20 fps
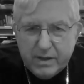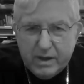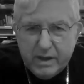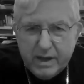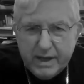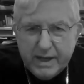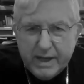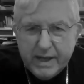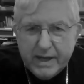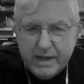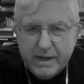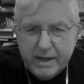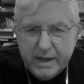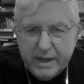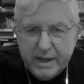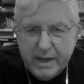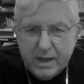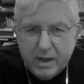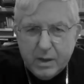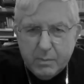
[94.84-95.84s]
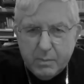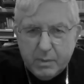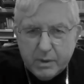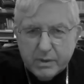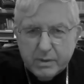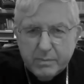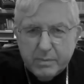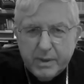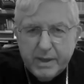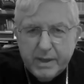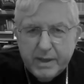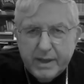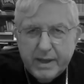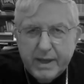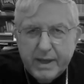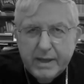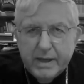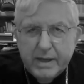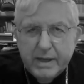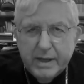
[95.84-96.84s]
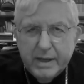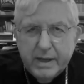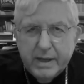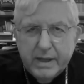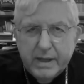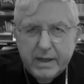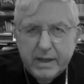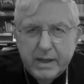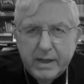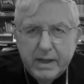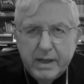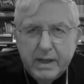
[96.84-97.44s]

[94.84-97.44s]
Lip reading: again and again or multiplied again and again.